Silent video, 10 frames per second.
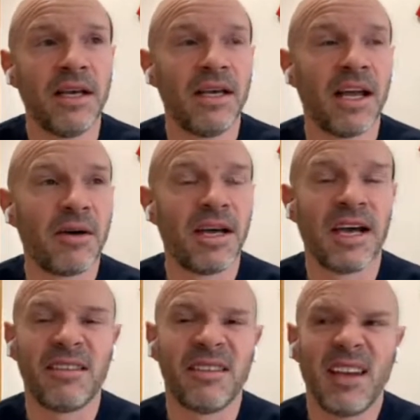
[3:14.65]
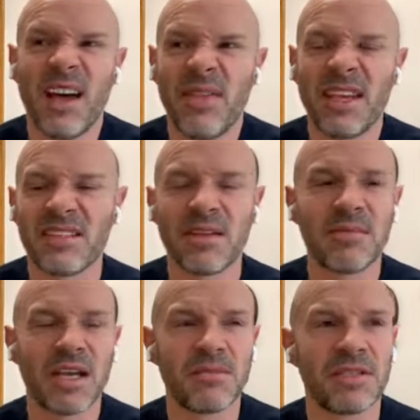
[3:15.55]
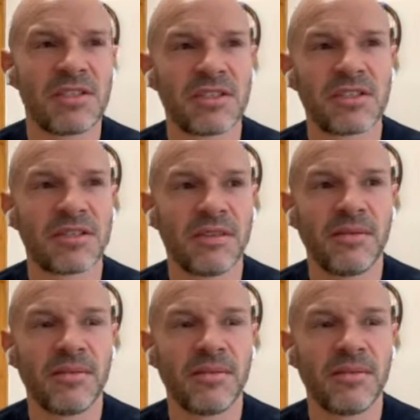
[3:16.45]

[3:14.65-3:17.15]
And I think sometimes it's just